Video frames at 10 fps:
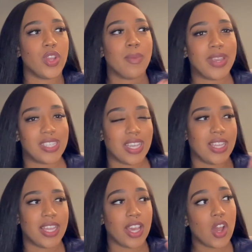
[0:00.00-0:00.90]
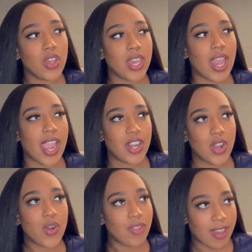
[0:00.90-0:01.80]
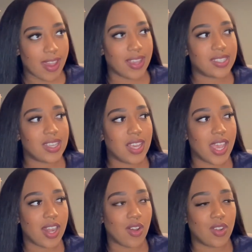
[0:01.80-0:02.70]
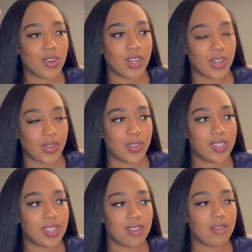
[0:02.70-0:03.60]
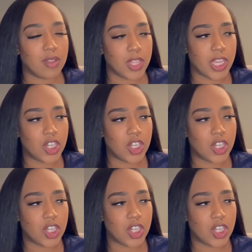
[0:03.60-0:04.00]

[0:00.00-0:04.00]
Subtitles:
baseline. Like, oh yeah, I know that an older adult, they